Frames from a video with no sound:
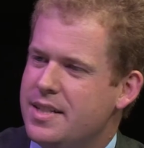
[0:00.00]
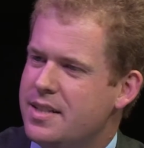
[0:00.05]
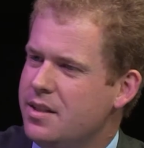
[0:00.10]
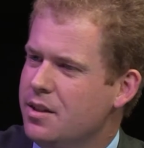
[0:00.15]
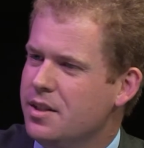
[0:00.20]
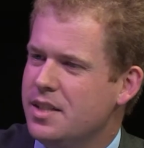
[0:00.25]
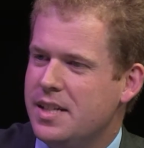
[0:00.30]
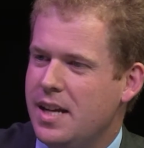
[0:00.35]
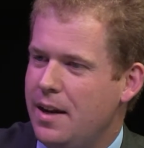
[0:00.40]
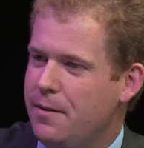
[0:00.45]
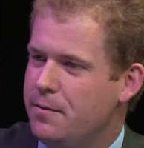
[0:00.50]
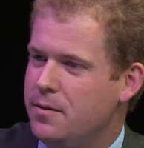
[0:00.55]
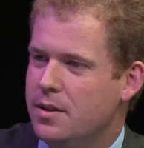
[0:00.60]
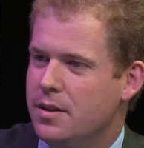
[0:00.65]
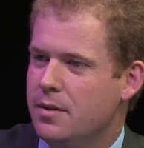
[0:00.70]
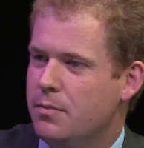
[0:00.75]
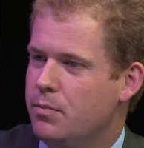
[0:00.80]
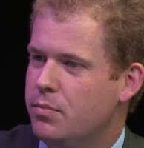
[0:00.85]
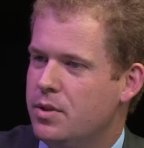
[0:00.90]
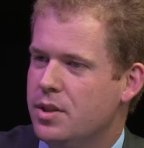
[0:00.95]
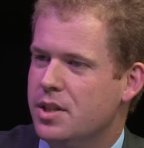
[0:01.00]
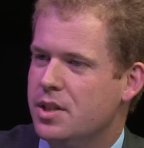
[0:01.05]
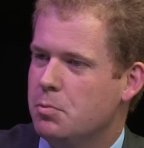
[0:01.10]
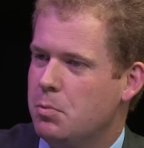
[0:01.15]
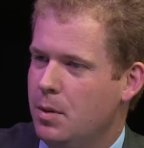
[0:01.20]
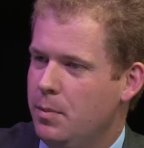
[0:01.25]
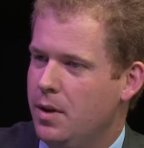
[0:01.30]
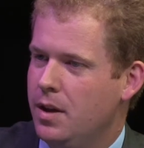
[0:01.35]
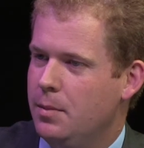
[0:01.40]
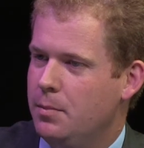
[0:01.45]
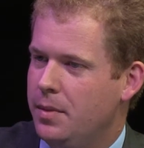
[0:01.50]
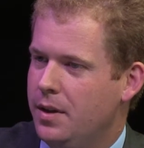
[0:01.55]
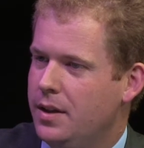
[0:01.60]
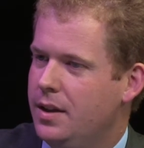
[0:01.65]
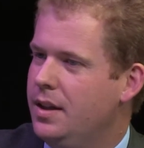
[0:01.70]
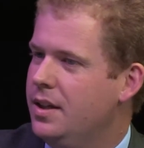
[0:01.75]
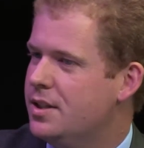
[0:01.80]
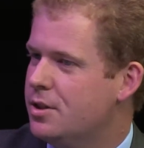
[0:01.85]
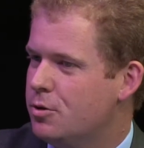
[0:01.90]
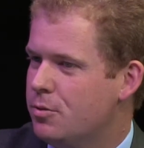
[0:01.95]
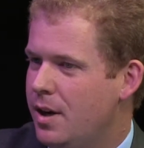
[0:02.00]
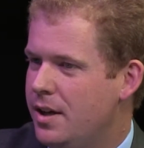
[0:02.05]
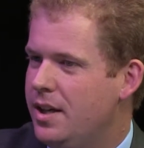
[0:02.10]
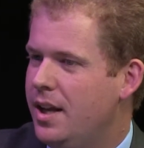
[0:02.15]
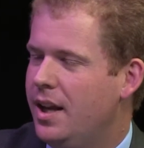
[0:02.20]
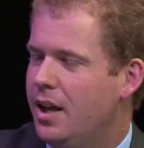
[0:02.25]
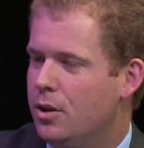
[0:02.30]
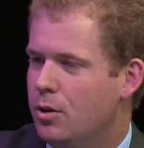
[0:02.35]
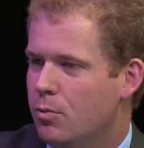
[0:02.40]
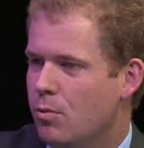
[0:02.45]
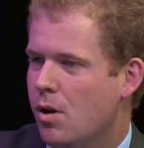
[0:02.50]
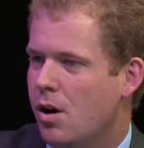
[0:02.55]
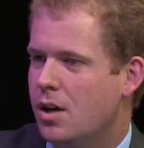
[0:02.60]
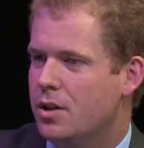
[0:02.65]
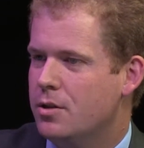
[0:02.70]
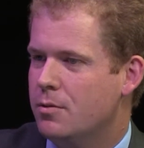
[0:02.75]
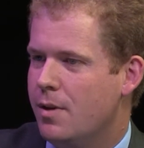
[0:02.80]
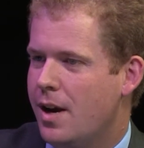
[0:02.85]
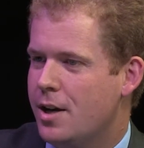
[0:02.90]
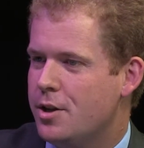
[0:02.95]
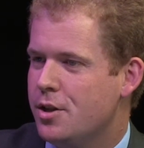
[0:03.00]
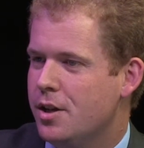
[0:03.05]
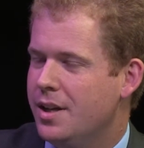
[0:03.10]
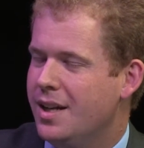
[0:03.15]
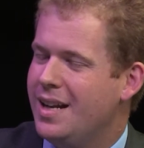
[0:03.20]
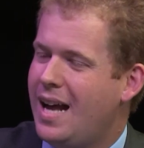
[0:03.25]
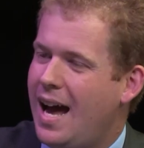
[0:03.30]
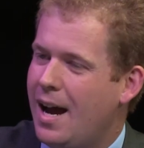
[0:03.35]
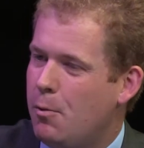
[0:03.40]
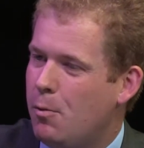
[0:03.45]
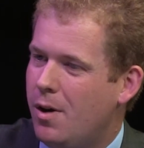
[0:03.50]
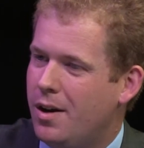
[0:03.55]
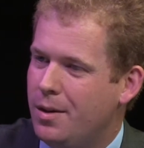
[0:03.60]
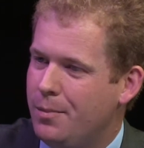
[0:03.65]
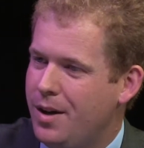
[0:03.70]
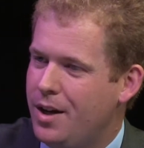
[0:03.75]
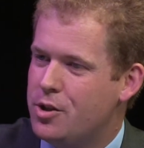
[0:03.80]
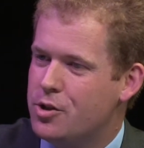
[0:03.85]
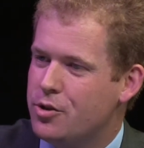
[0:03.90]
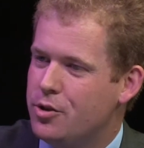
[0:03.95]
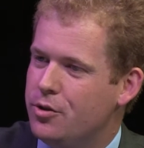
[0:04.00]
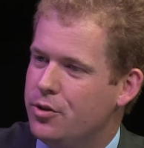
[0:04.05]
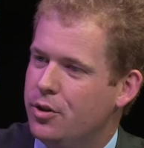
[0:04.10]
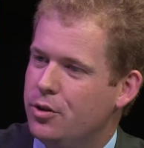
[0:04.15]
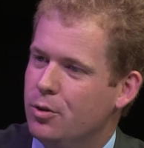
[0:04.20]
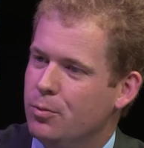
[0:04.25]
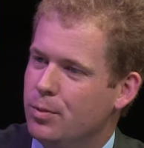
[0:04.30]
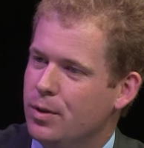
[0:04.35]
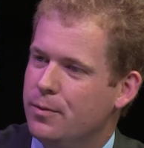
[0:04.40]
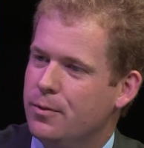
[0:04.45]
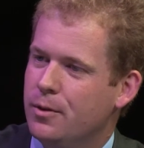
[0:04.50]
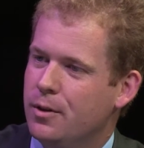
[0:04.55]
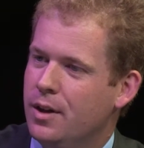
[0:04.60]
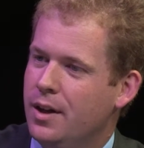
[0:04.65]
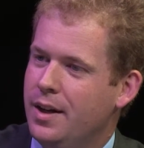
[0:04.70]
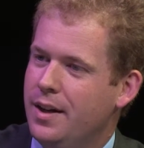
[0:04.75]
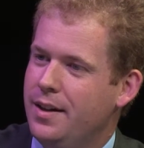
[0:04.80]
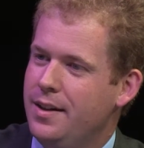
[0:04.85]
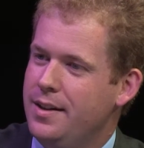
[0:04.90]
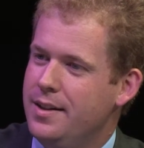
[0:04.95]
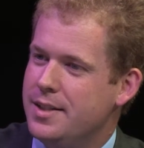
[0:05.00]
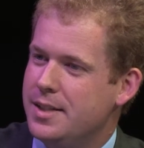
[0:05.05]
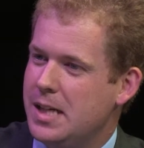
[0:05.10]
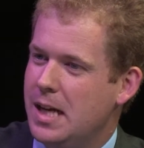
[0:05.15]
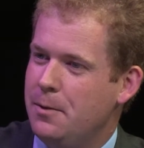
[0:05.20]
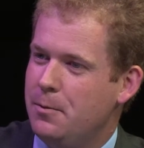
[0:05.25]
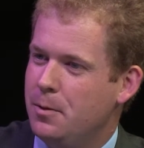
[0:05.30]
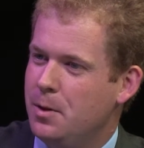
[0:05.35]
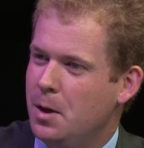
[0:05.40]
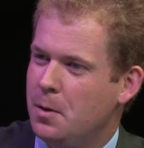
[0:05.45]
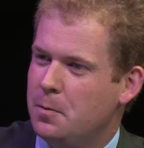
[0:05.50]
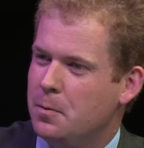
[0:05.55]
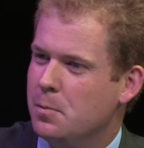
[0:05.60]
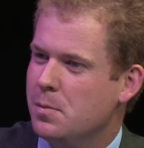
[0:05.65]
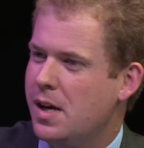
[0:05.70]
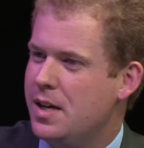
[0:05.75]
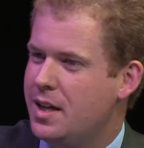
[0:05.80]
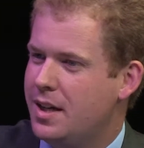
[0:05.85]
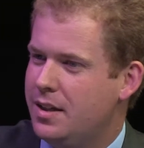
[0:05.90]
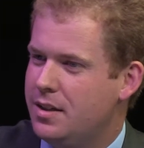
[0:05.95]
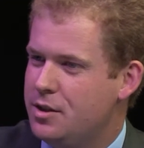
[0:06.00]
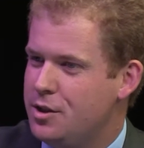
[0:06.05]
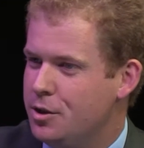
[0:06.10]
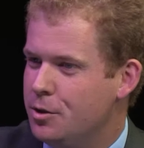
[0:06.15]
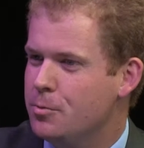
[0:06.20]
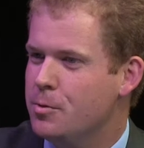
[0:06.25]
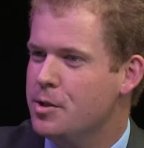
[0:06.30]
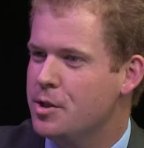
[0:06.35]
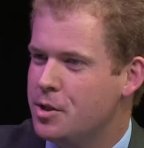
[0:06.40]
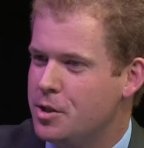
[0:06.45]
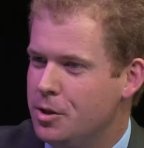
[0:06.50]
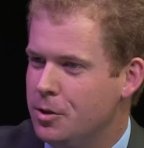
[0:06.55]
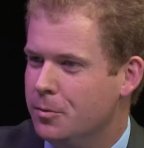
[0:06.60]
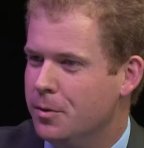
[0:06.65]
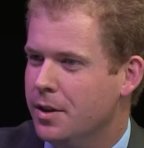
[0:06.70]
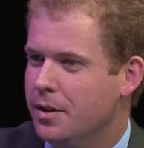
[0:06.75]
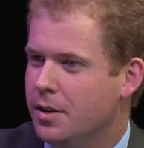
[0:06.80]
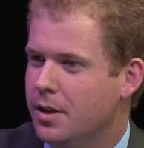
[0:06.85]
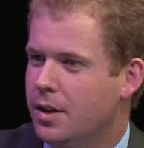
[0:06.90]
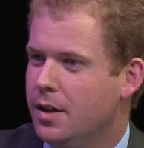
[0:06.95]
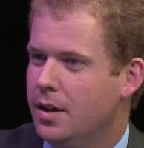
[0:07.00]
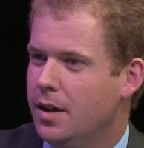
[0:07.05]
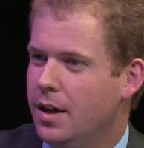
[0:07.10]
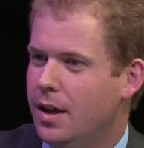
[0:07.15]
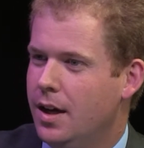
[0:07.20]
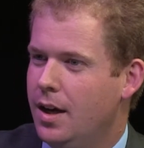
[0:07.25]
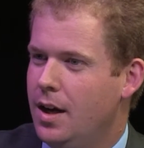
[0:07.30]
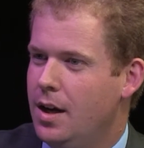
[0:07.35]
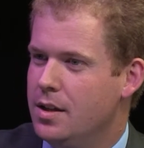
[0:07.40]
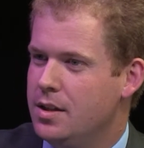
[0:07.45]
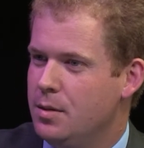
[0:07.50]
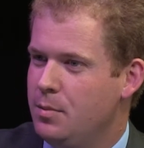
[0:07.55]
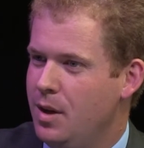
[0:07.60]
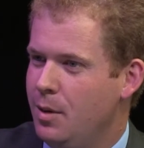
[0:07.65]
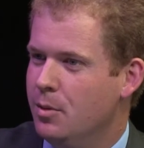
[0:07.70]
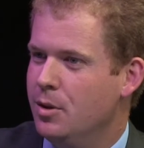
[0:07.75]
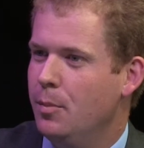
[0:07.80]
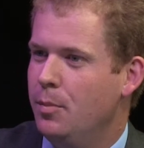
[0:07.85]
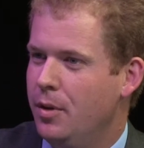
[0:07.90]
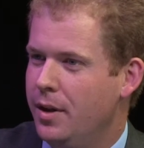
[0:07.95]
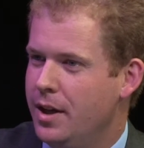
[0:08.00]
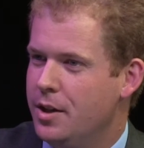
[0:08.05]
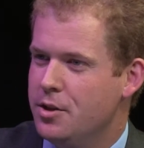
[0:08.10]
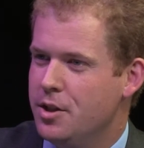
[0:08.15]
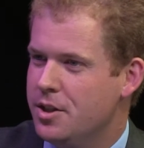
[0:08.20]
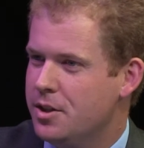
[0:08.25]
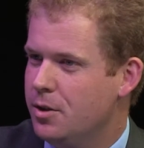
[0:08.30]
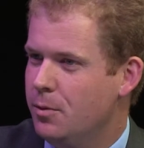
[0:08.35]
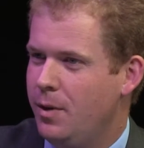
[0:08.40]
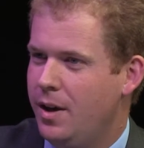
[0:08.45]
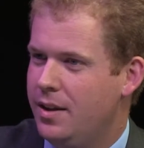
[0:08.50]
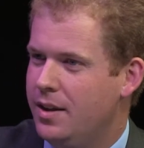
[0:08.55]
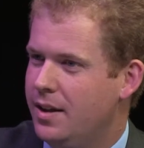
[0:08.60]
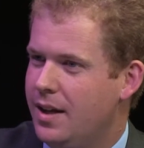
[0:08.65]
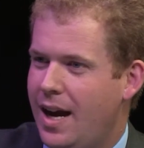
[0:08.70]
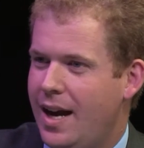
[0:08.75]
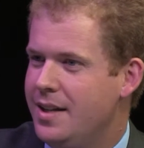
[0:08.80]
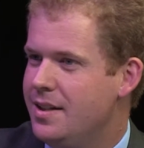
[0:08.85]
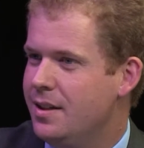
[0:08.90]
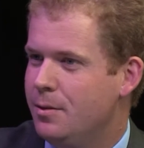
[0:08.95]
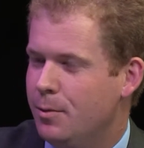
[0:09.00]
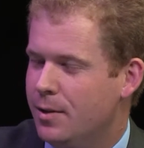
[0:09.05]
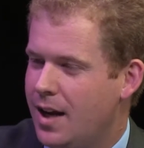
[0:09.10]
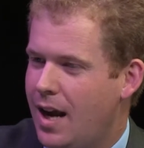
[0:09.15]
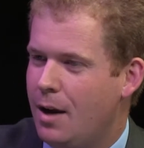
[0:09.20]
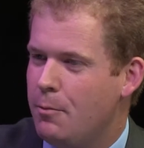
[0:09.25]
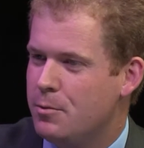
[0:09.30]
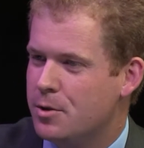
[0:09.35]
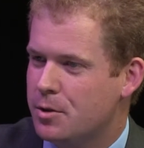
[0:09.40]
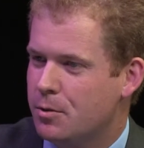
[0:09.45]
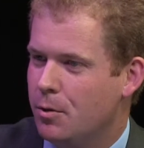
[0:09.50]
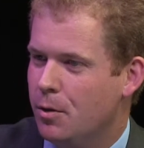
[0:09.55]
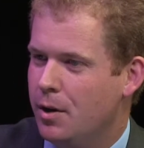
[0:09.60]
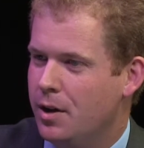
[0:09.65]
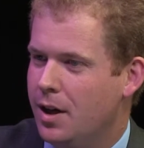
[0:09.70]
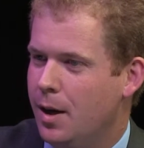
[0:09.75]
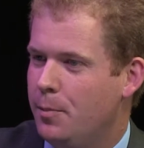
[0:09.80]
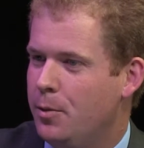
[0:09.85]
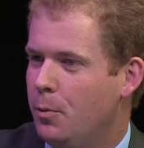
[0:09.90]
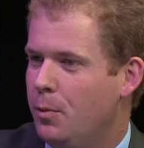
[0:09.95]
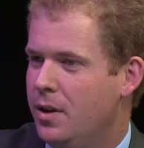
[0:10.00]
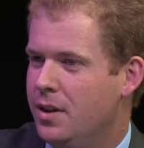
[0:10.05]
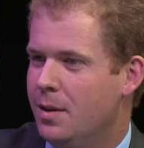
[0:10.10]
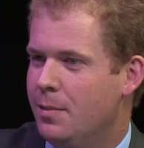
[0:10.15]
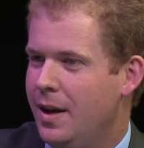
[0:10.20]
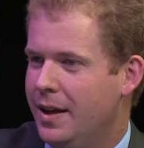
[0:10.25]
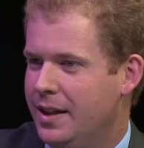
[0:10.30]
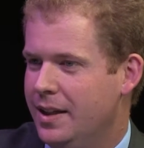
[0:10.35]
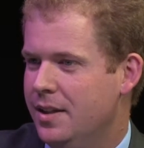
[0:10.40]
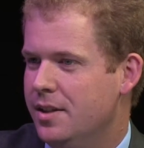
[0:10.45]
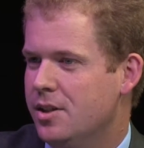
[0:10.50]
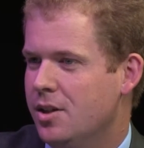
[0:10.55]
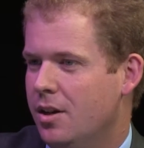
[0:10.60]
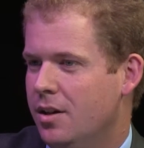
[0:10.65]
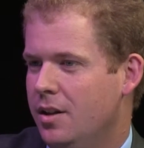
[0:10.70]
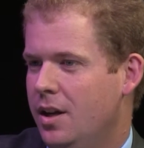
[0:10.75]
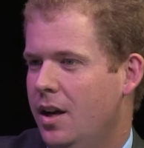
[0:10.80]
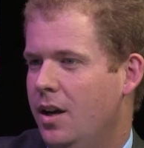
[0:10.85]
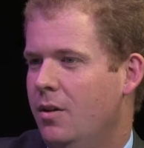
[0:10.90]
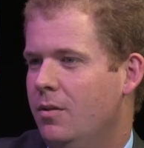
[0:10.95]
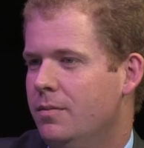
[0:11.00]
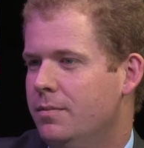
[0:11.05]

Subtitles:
still safe to swim in, but it's trending in the wrong direction. And I want to make sure that the river is safe enough for my children's children to be able to play in just the way that I did when I was growing up, the way that my kids are now.